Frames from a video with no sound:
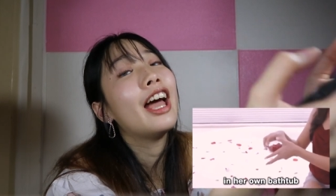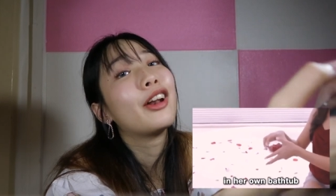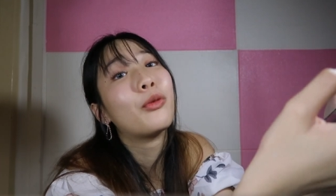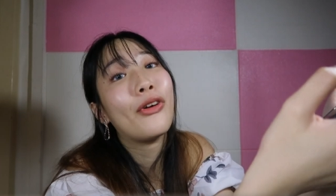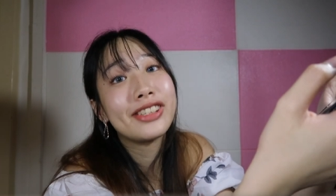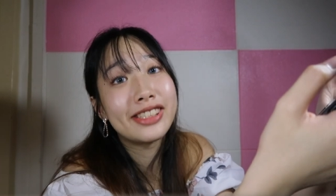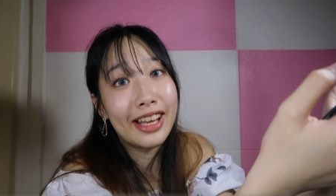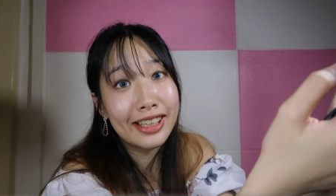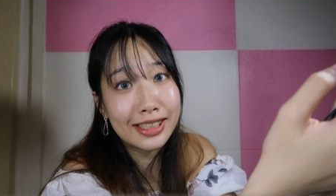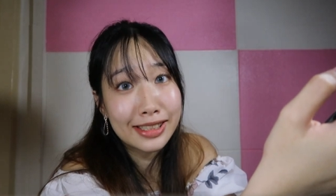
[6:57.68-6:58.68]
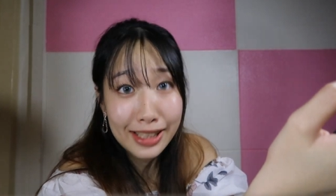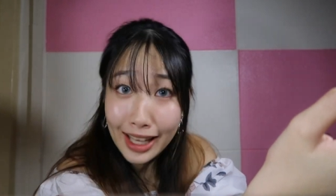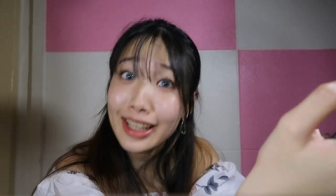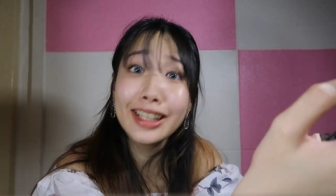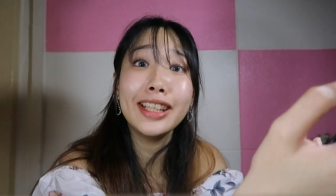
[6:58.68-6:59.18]
That was
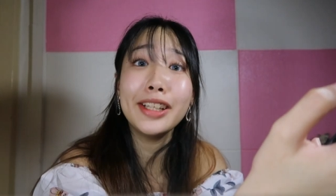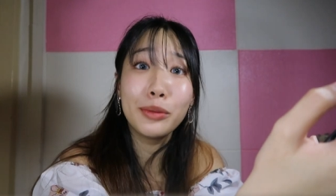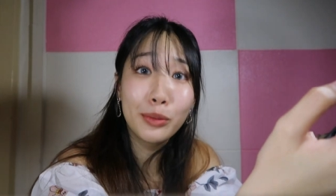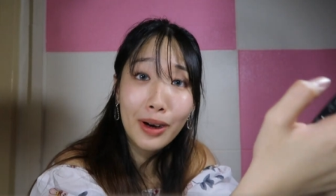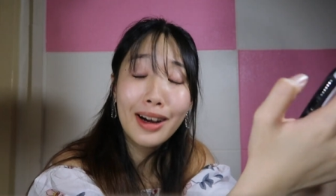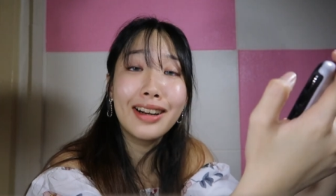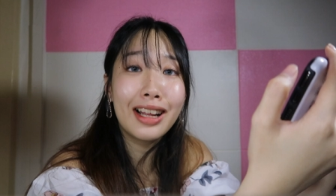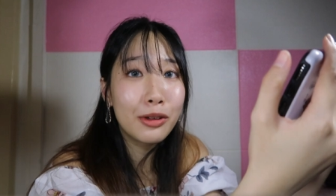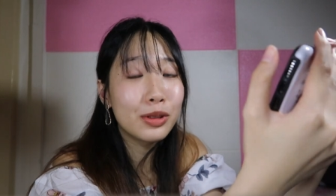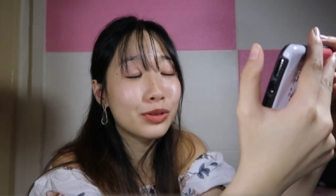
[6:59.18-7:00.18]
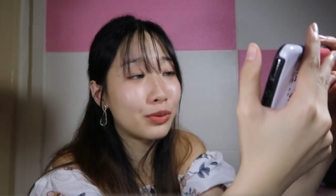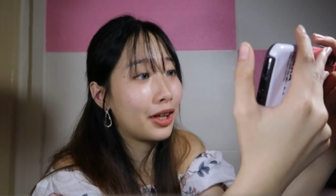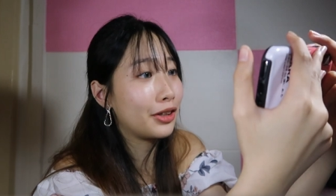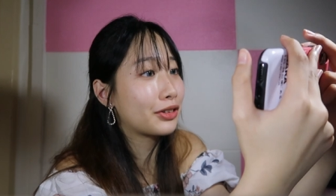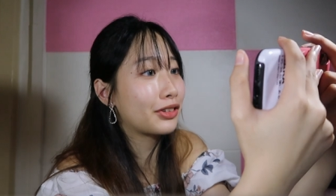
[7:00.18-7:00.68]
exactly what I was
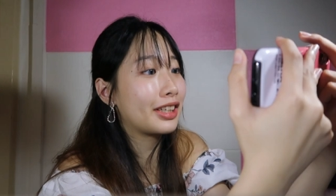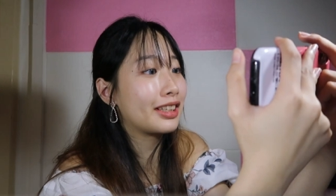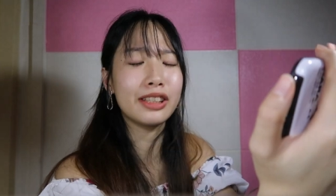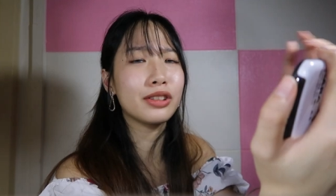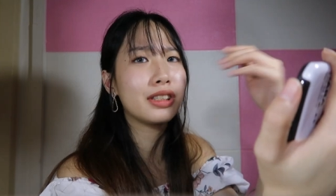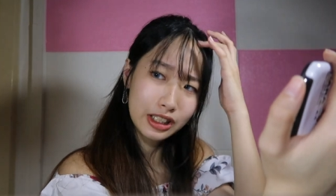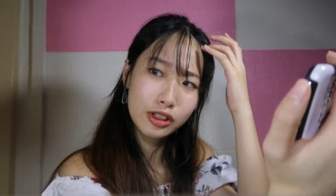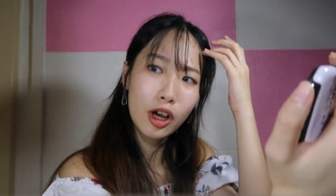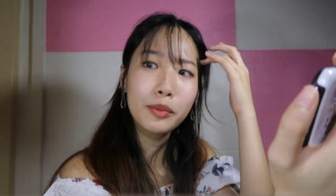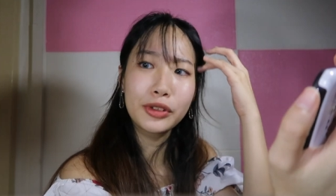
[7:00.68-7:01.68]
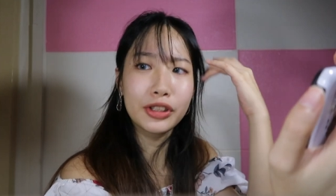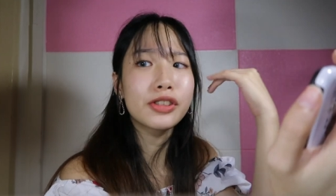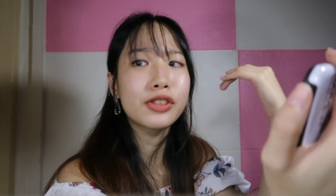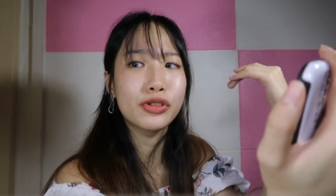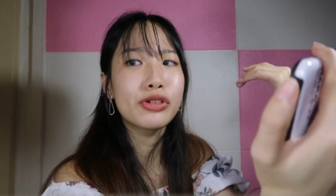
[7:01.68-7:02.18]
wondering. I thought a top
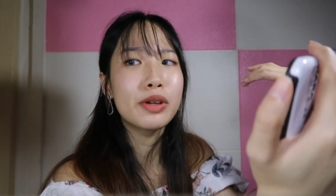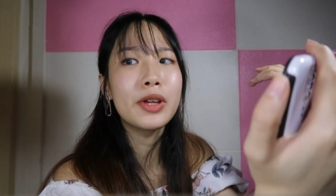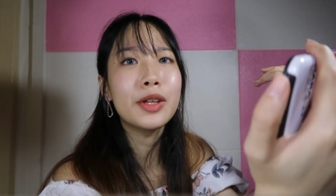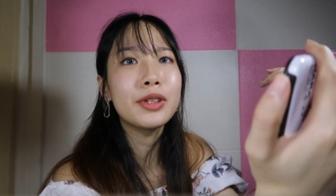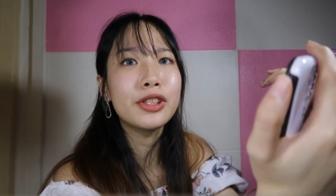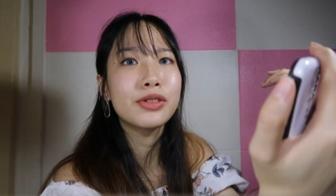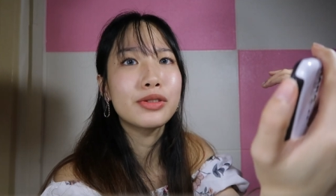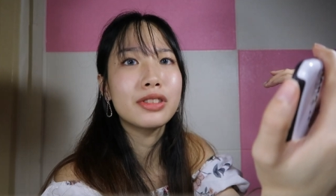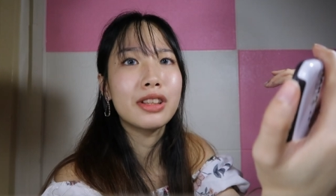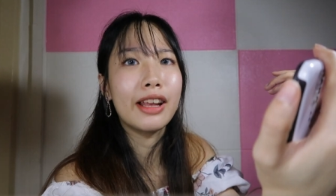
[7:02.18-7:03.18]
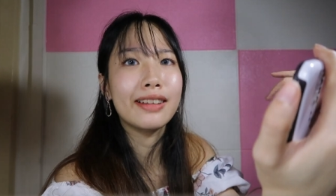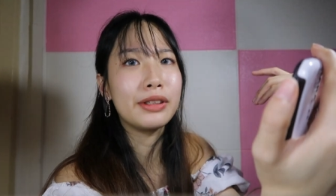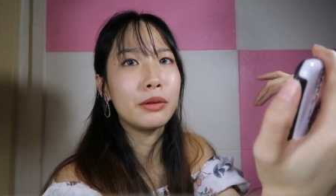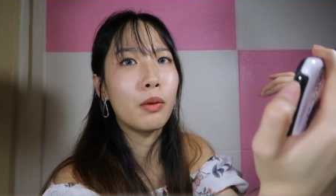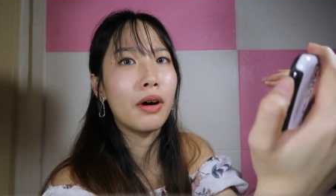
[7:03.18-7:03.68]
tier sugar baby should like be
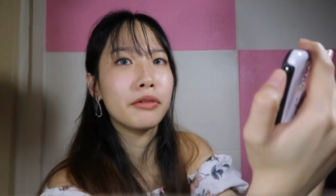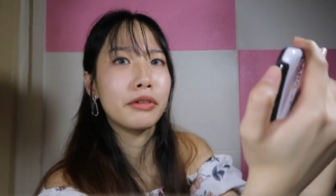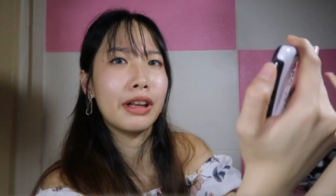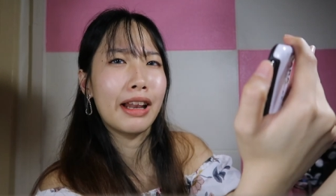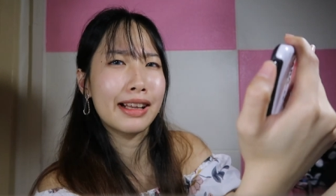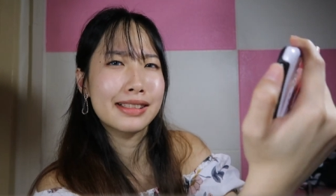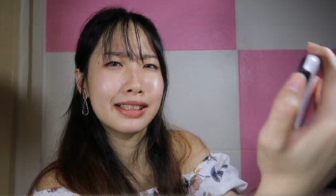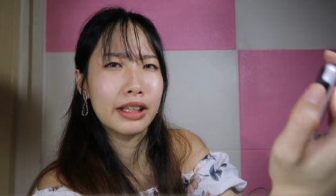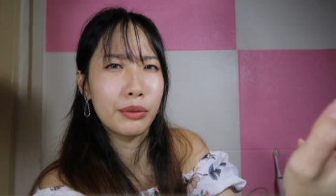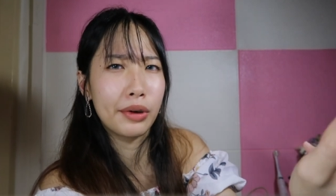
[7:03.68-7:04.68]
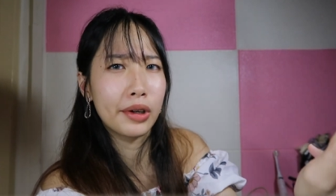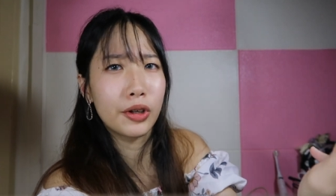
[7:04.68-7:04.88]
the one relaxing at one